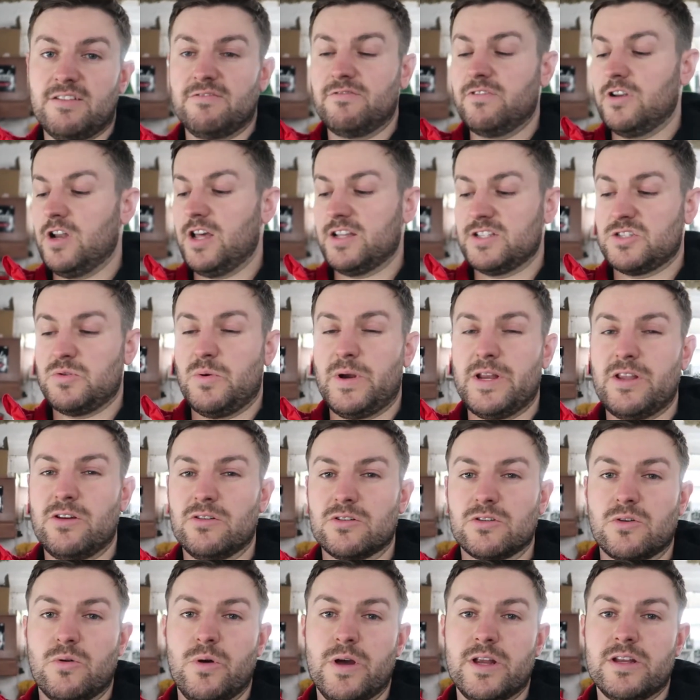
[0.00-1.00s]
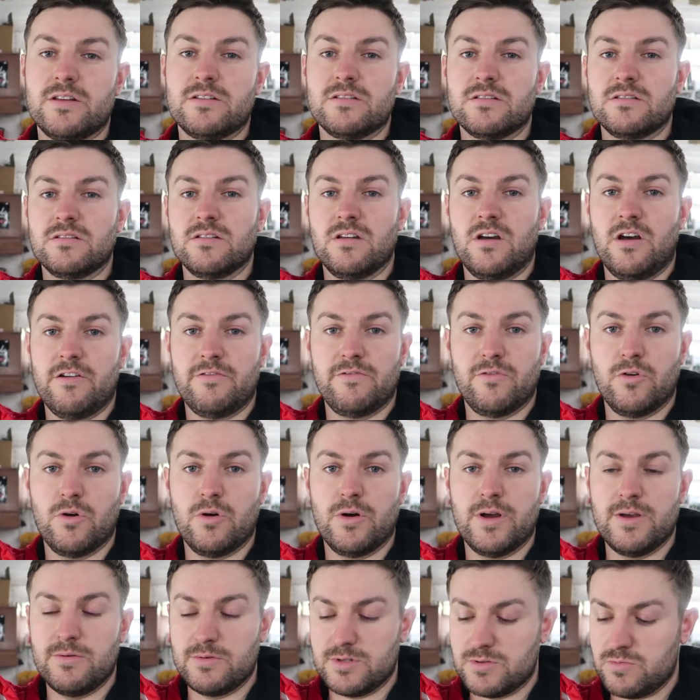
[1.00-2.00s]
for like 20 odd quid I
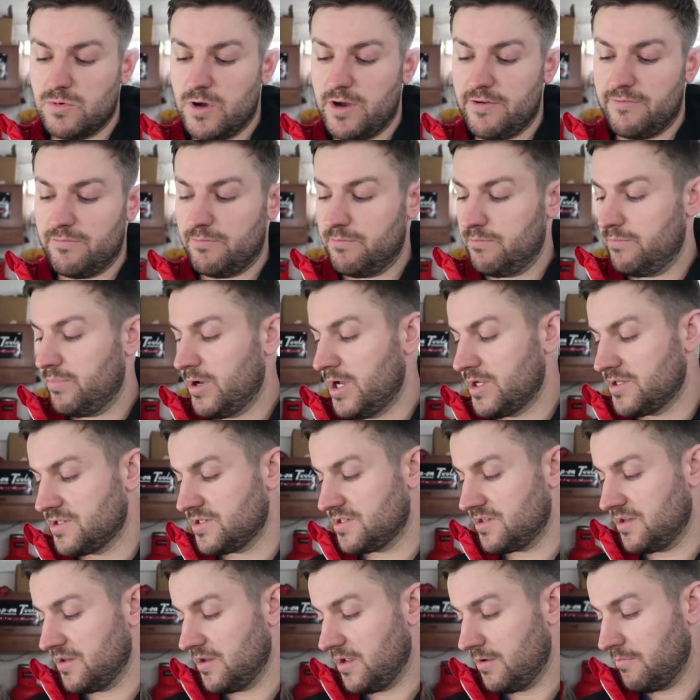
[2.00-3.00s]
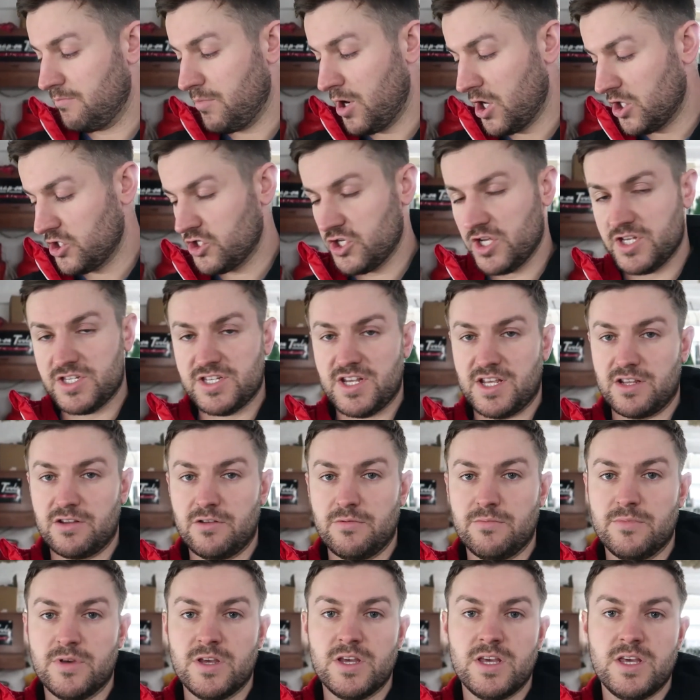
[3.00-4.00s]
thought it was worth purchasing
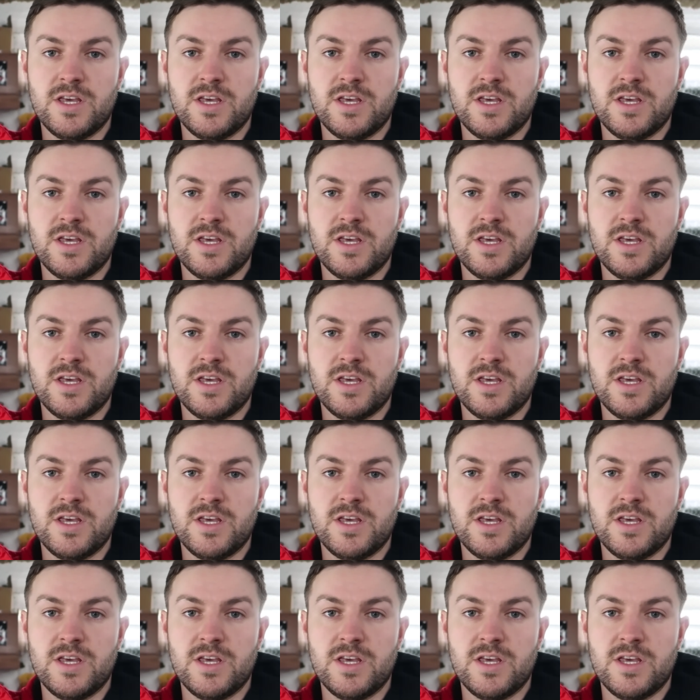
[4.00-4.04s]
them.